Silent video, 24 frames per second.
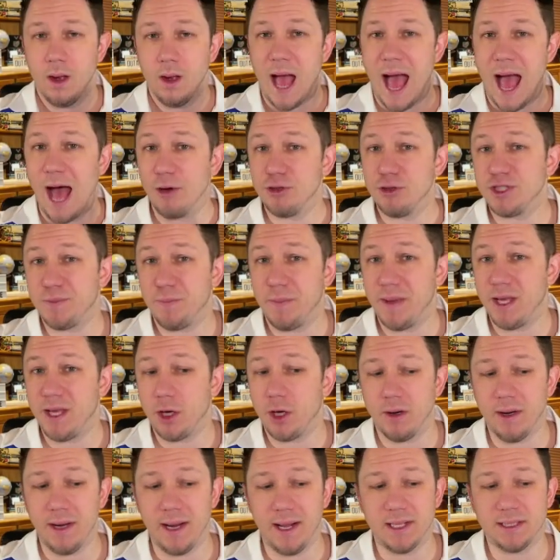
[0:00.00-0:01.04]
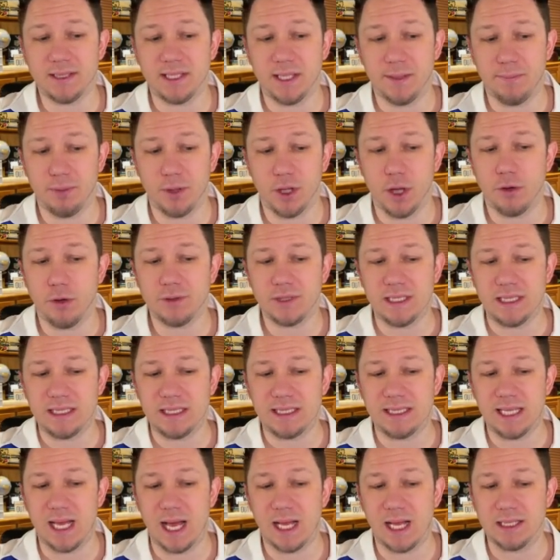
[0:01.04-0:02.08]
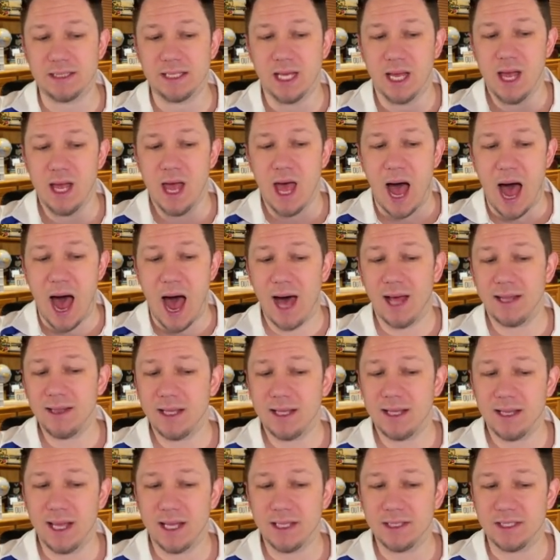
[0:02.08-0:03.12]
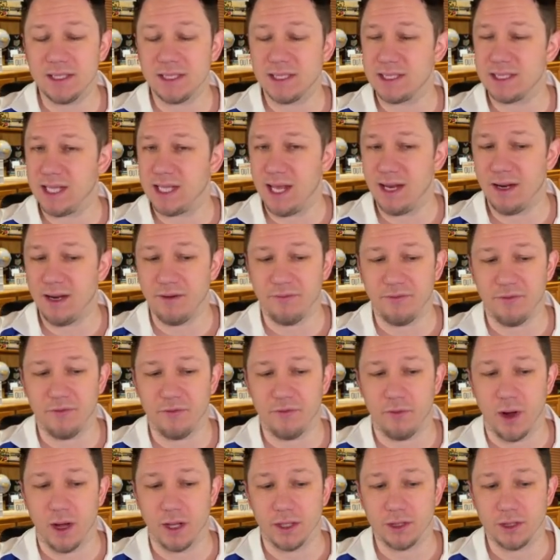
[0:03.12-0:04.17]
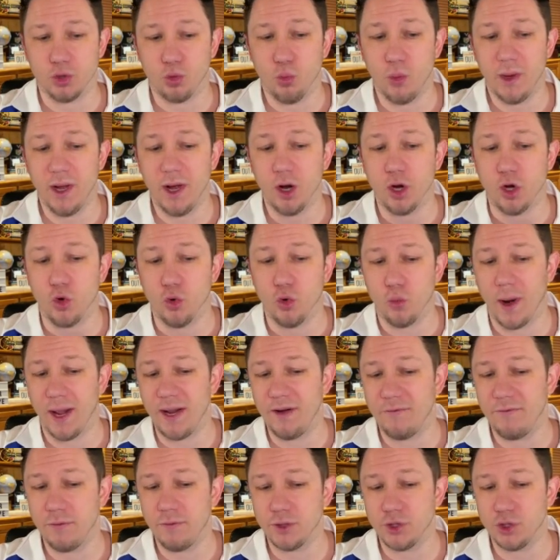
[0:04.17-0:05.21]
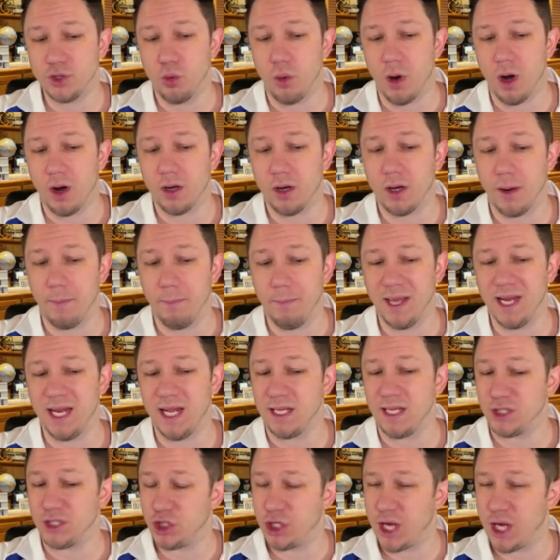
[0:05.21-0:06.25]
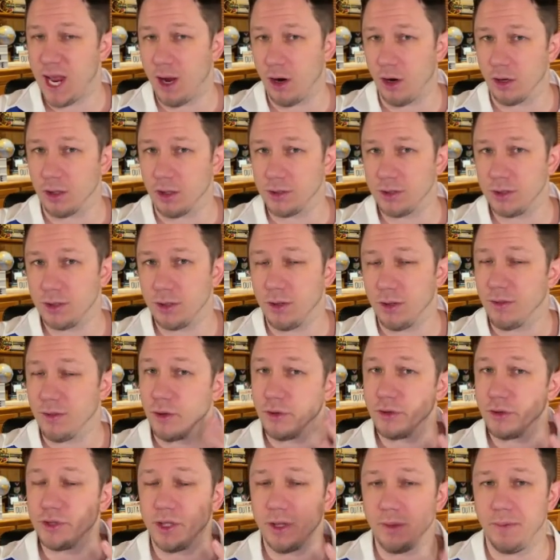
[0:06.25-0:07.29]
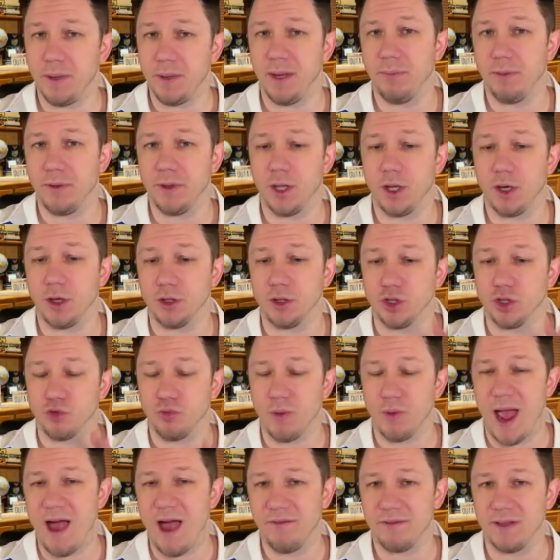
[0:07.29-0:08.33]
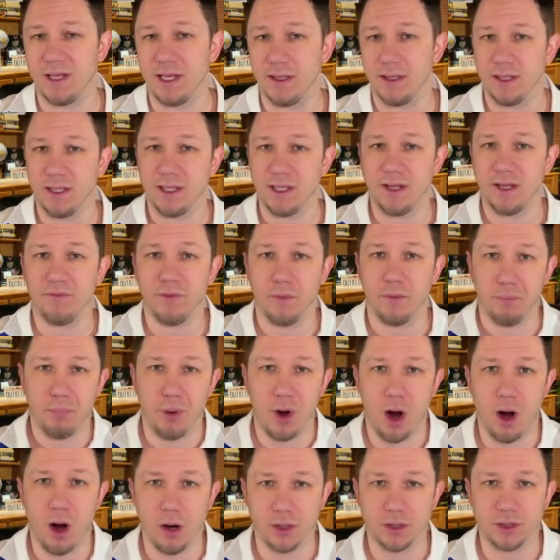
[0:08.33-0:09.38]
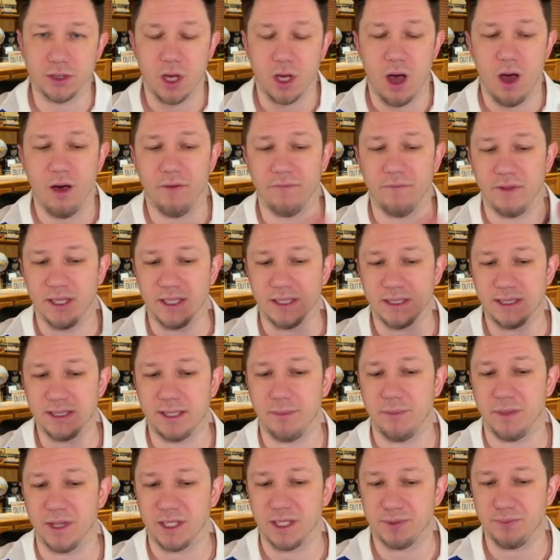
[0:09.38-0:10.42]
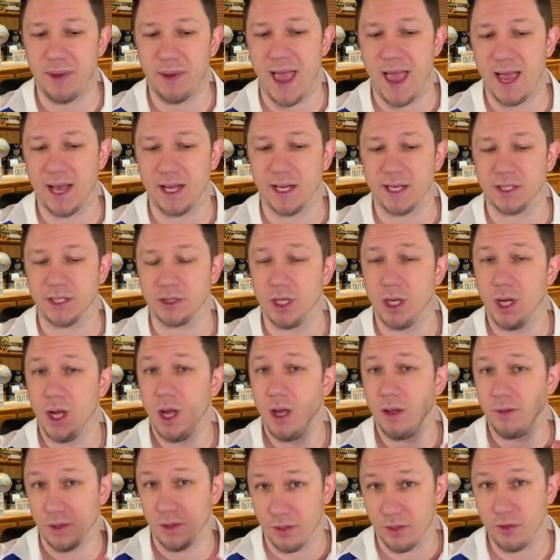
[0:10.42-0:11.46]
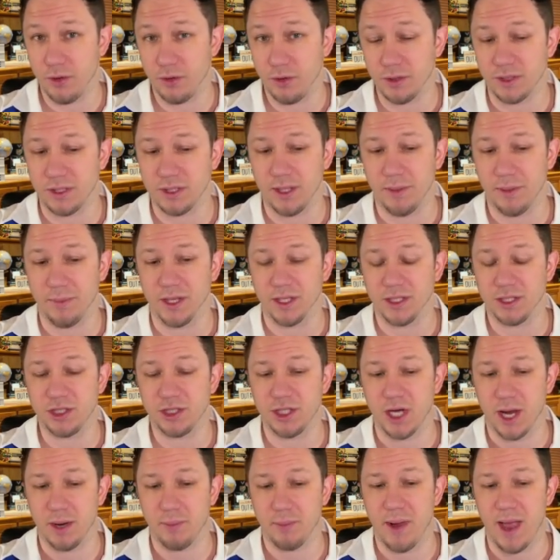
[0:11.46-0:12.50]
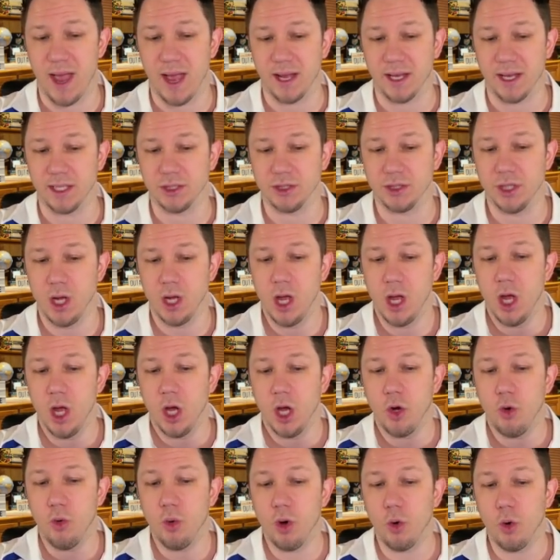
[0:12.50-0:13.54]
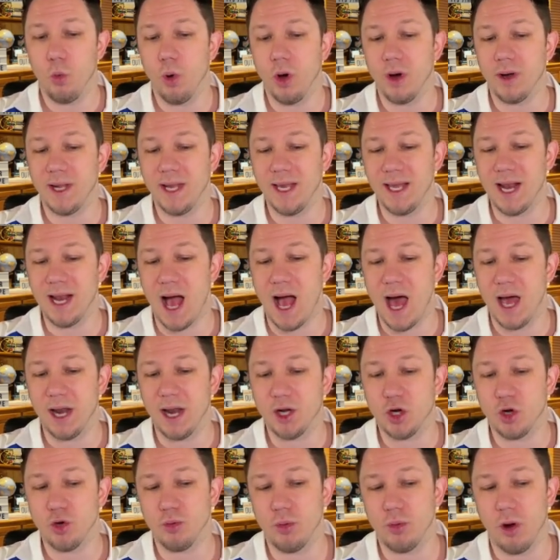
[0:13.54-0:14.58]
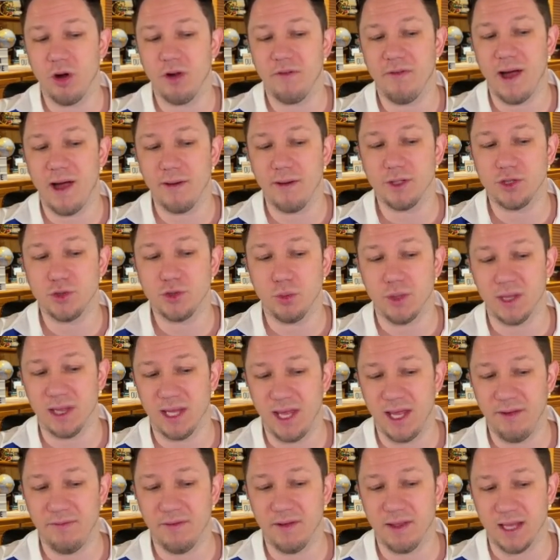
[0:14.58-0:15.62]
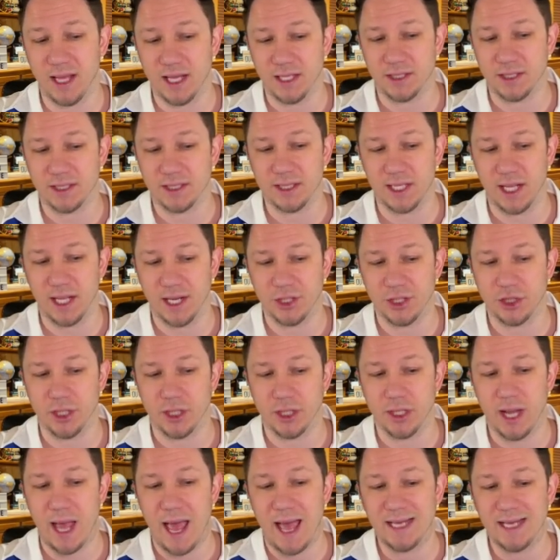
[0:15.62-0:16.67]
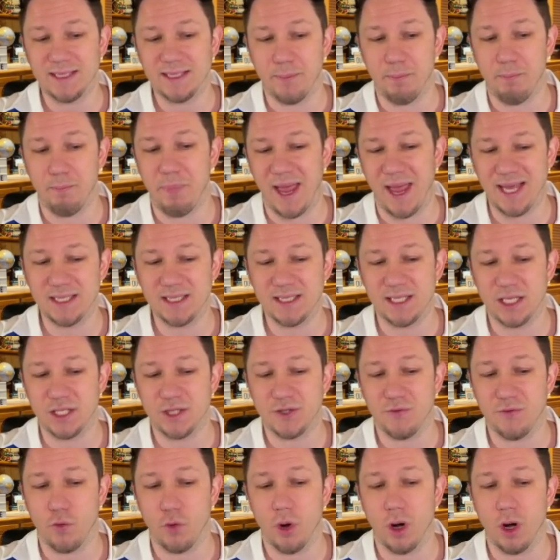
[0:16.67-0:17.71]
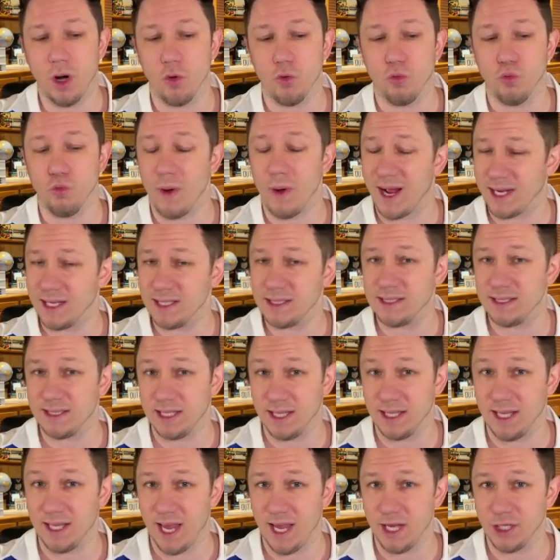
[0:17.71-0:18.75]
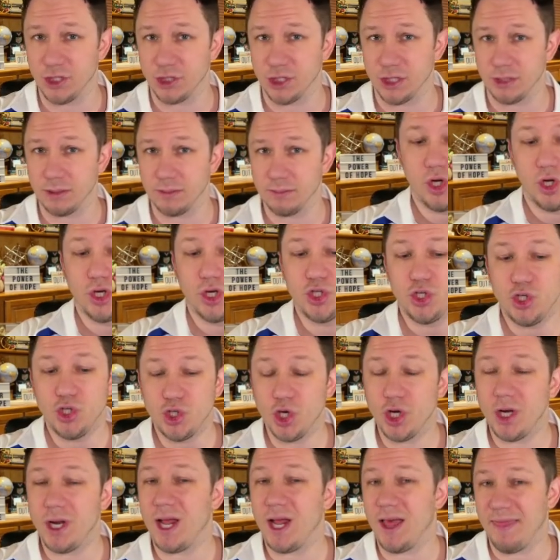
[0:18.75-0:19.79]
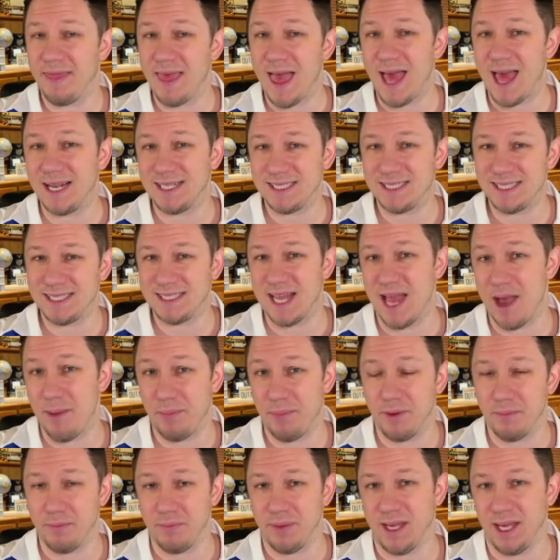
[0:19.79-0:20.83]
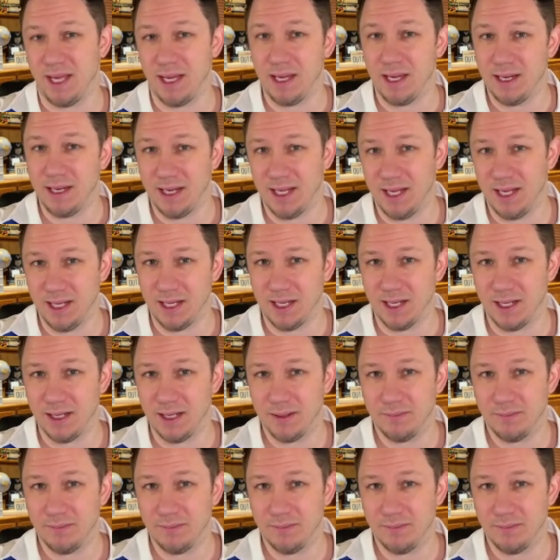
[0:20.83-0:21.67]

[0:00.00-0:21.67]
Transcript: House Speaker Nancy Pelosi says, on the legislative front, we are grateful to our committee chairs. Those are the people that are drafting the different parts of the stimulus package, the third stimulus check package, who are working on coronavirus relief legislation as a basis for reconciliation, should that step be needed.